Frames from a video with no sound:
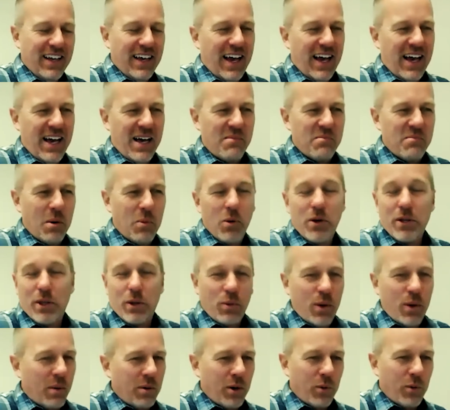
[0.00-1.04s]
But where the
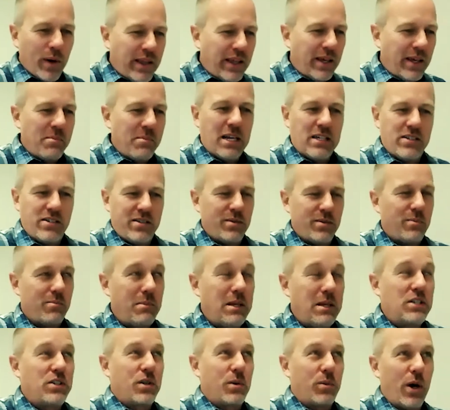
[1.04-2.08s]
rubber really
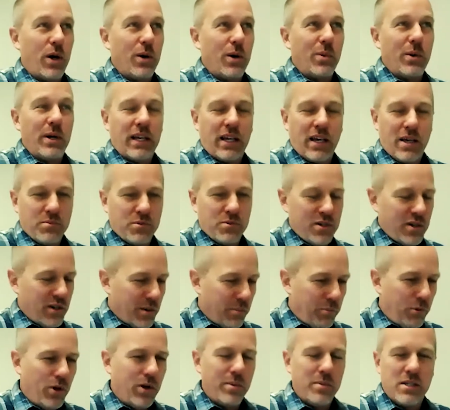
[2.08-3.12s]
meets the road when it comes to
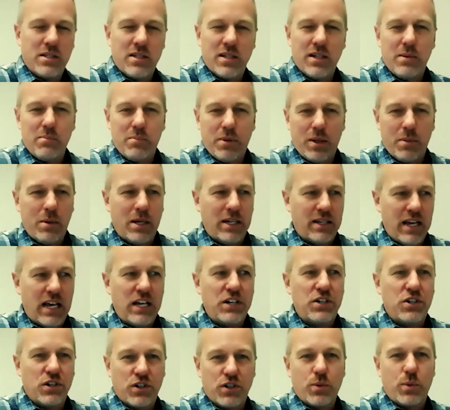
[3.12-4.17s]
deployments and
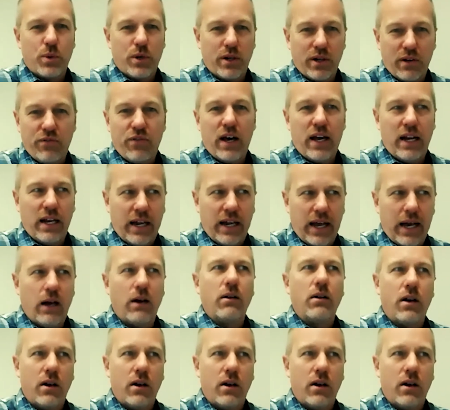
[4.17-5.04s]
implementations is where you find out,